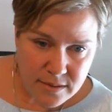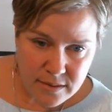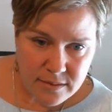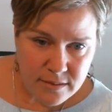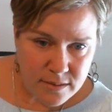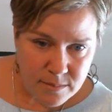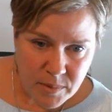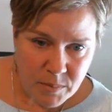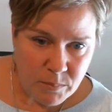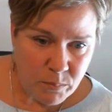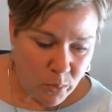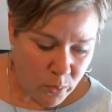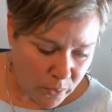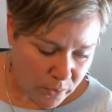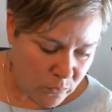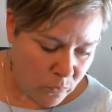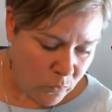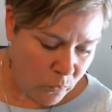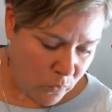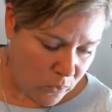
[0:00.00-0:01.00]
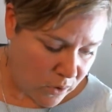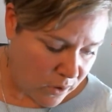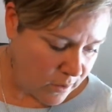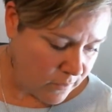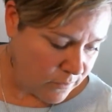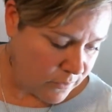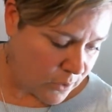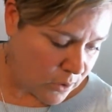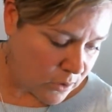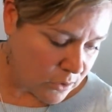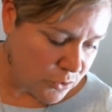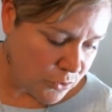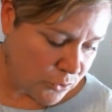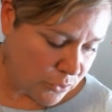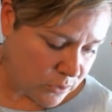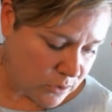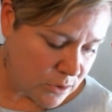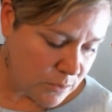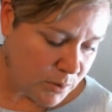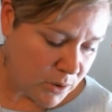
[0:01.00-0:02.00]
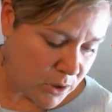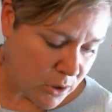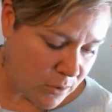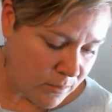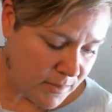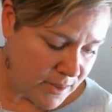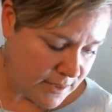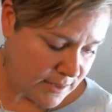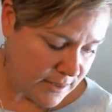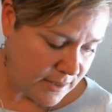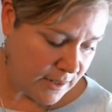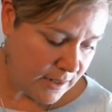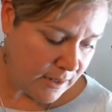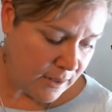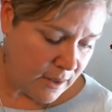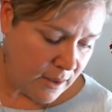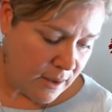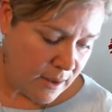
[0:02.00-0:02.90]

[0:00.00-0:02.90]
some important work of cultural diplomacy